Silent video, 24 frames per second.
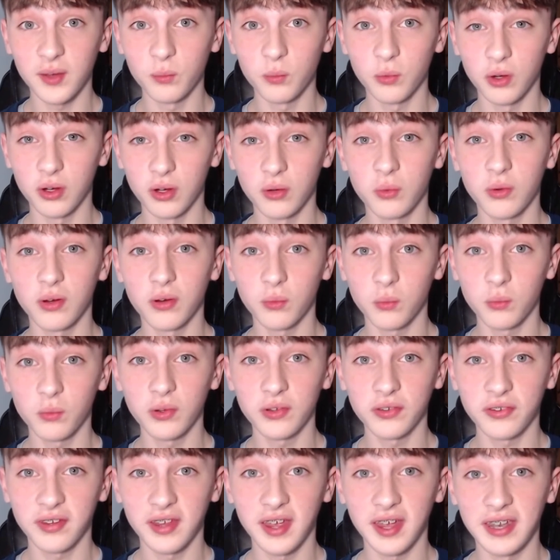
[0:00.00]
were
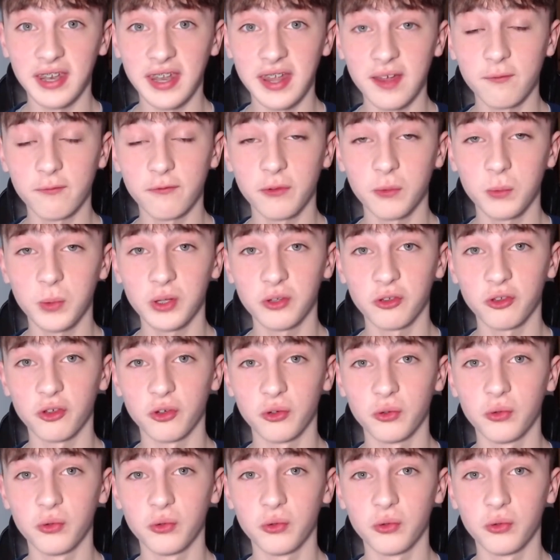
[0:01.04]
once again influential,